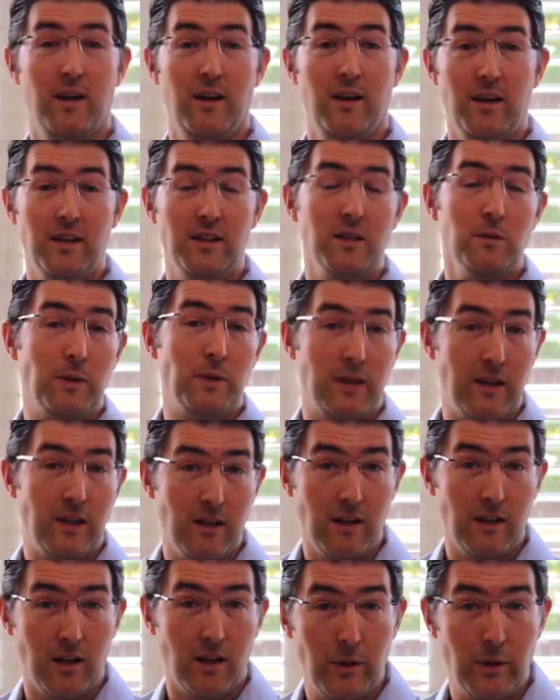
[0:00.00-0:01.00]
in the
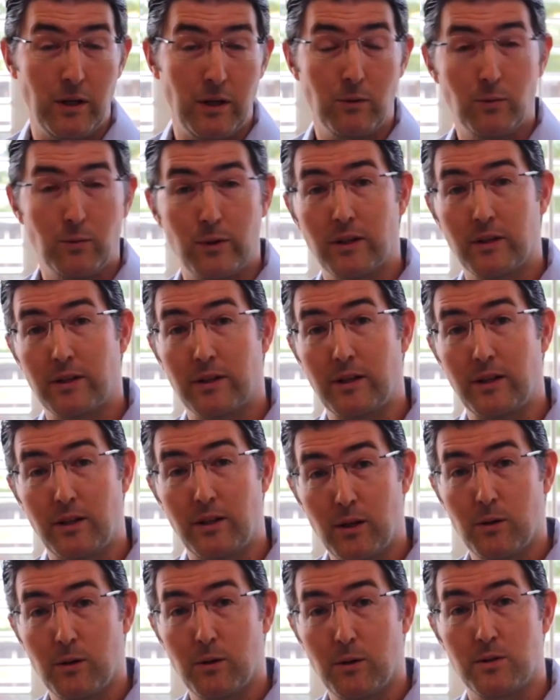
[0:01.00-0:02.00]
beginning, we really
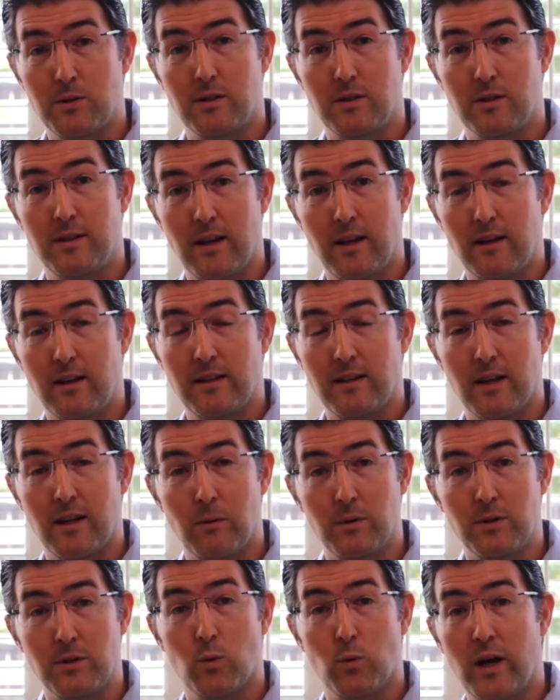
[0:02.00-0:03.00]
used data that
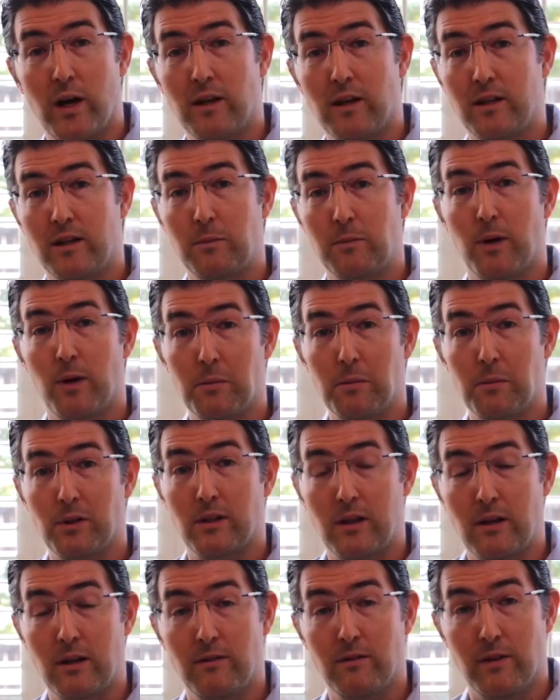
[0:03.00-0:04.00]
was widely
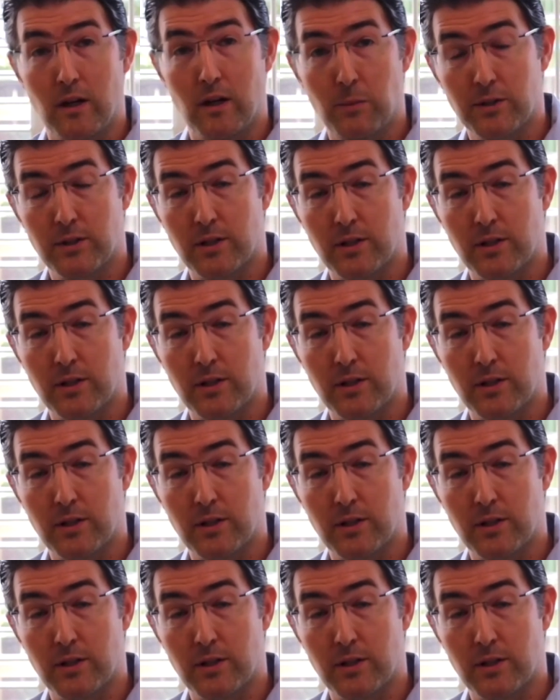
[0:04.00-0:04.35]
publicly available,